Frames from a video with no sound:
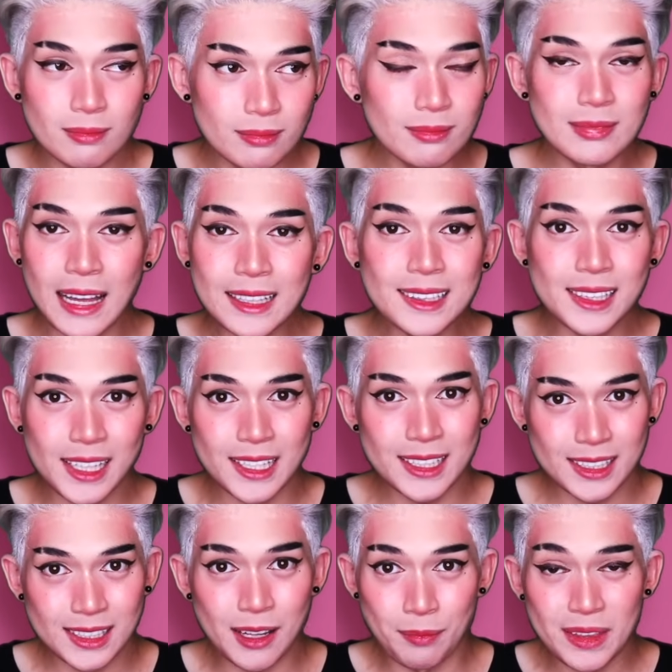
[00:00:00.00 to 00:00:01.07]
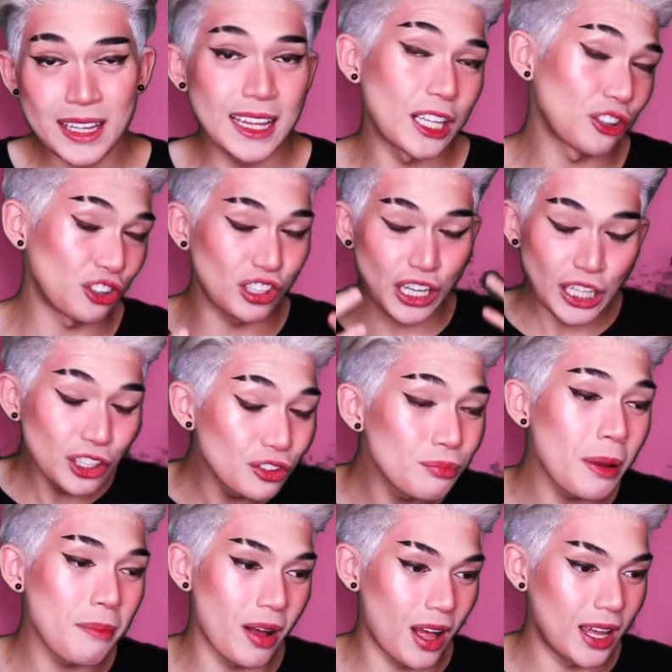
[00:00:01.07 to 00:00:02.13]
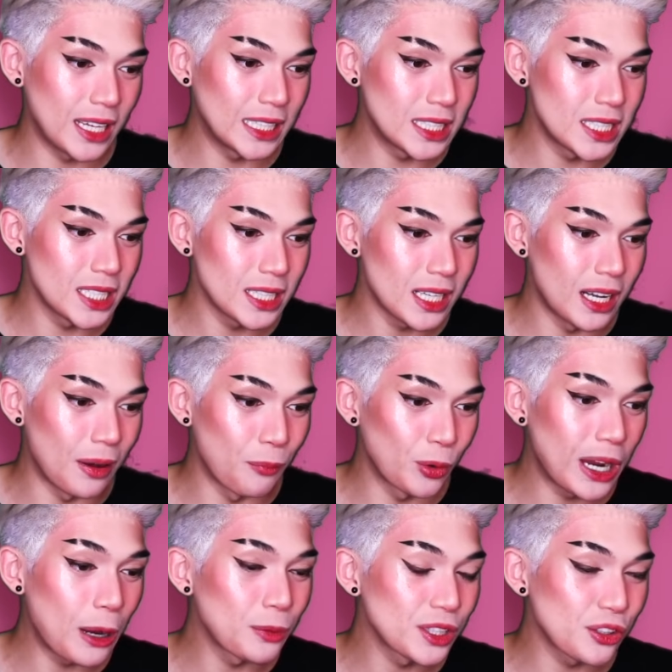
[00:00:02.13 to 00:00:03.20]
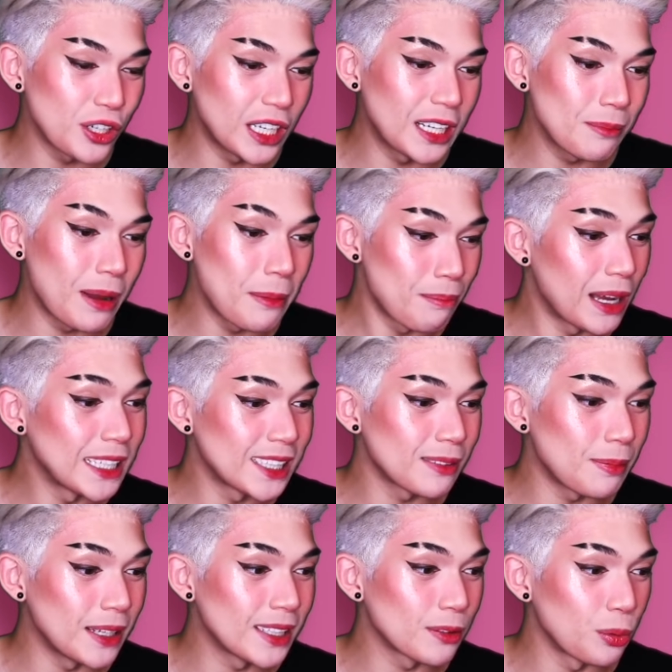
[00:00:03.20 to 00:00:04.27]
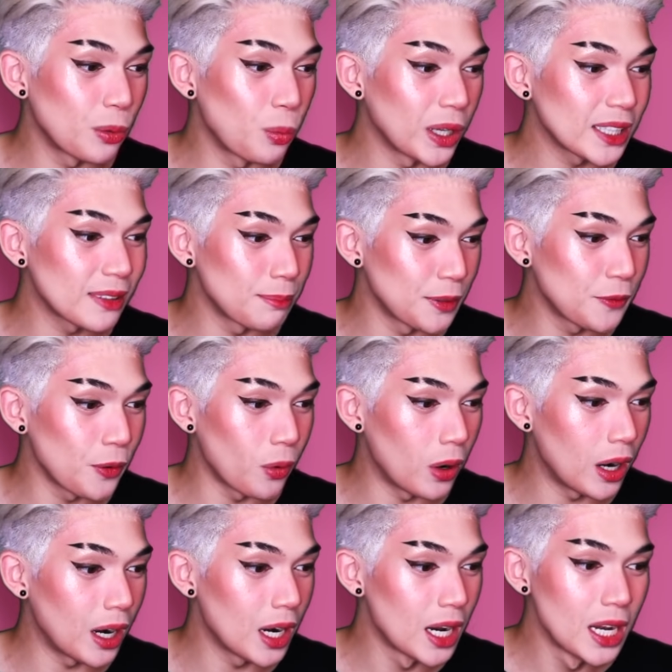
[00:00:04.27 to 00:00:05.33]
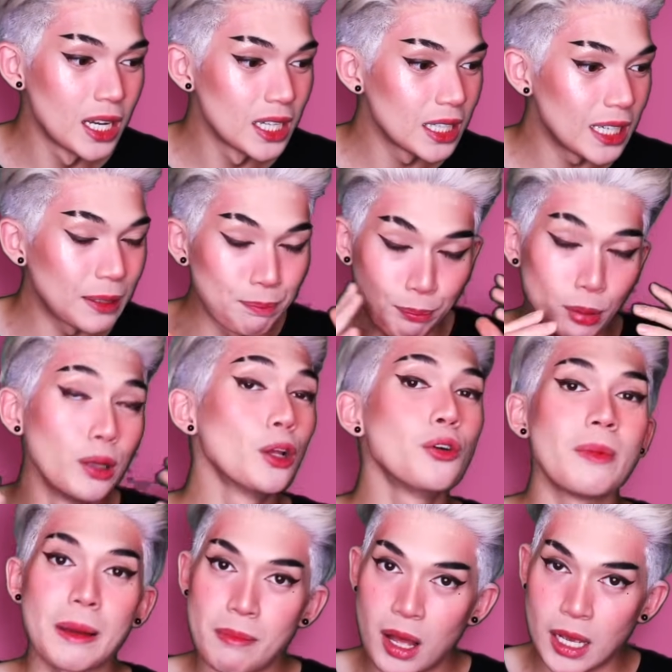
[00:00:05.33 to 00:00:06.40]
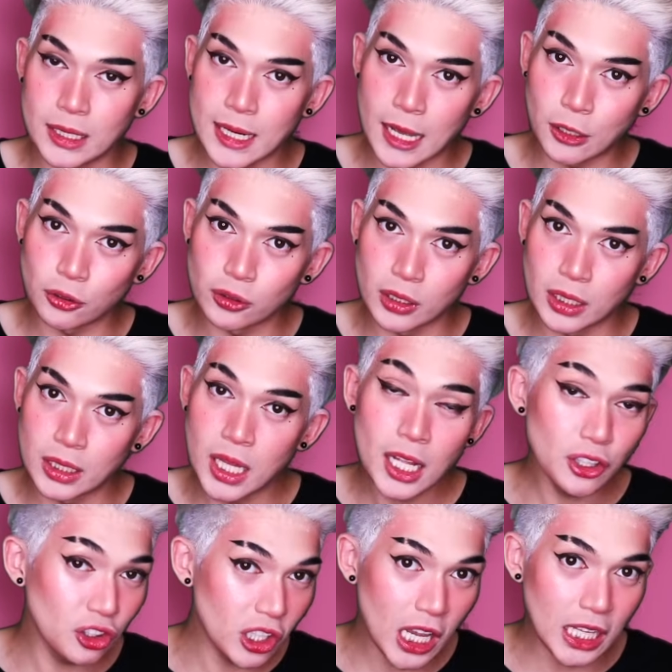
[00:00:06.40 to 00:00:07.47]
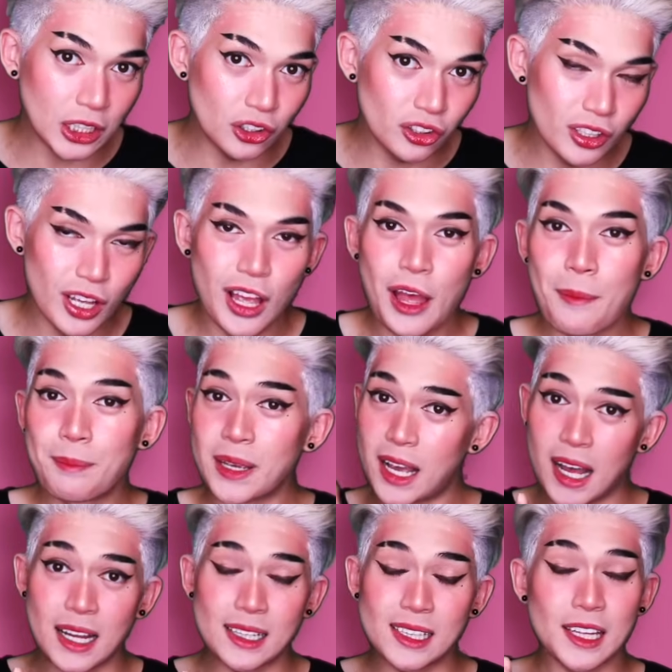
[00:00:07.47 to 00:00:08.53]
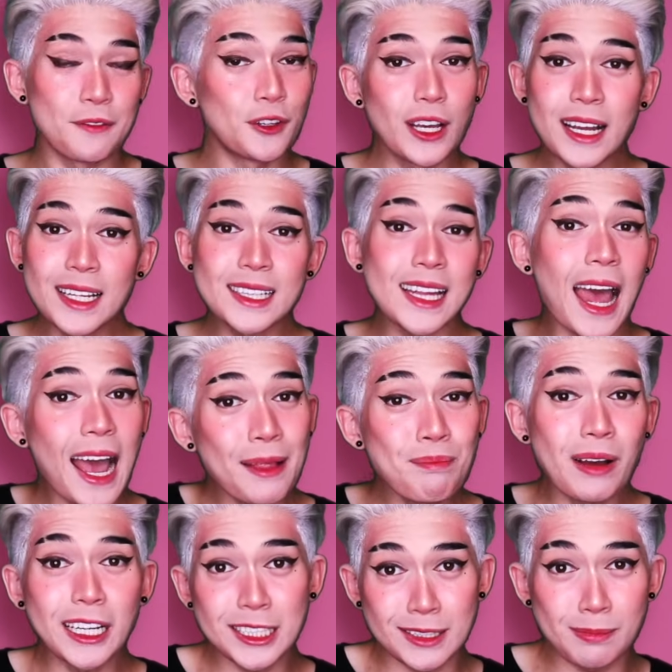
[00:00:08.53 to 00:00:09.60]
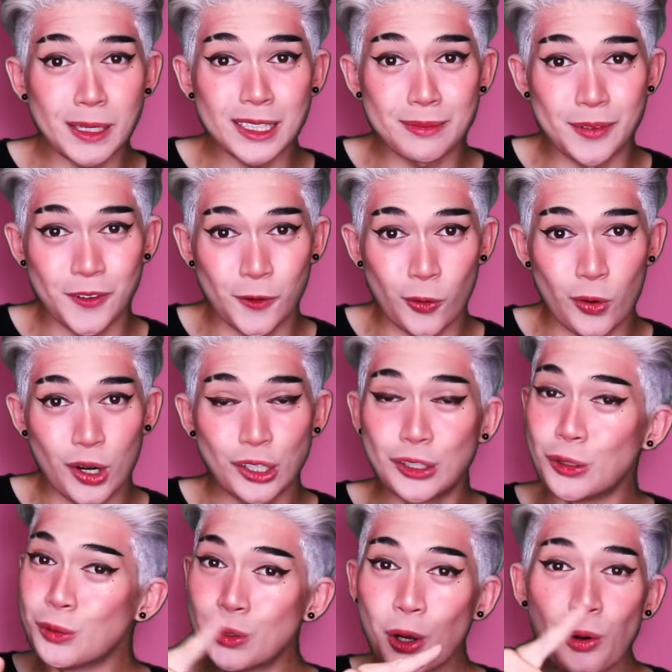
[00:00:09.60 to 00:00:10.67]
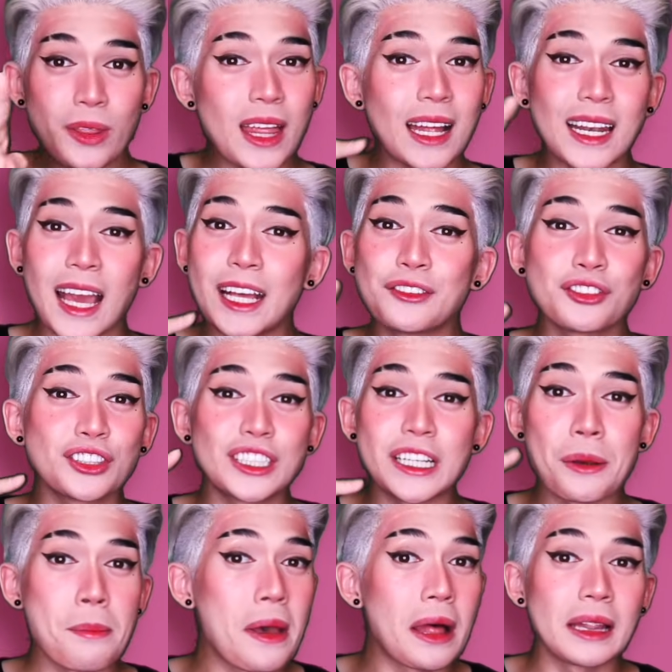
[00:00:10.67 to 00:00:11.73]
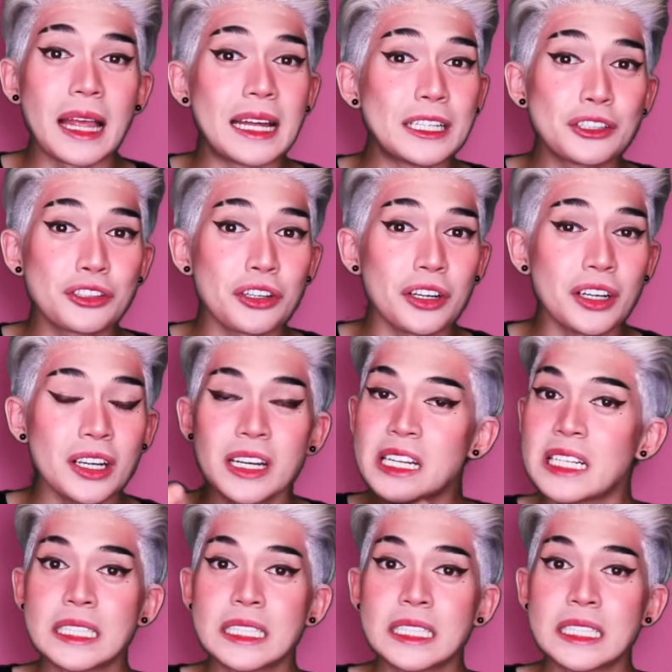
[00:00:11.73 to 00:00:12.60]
That's like something that changed my mind um, when I was creating my MySpace with Wix before. It blew my mind actually, not changed. Because if you guys had MySpace before, you know that HTML editor,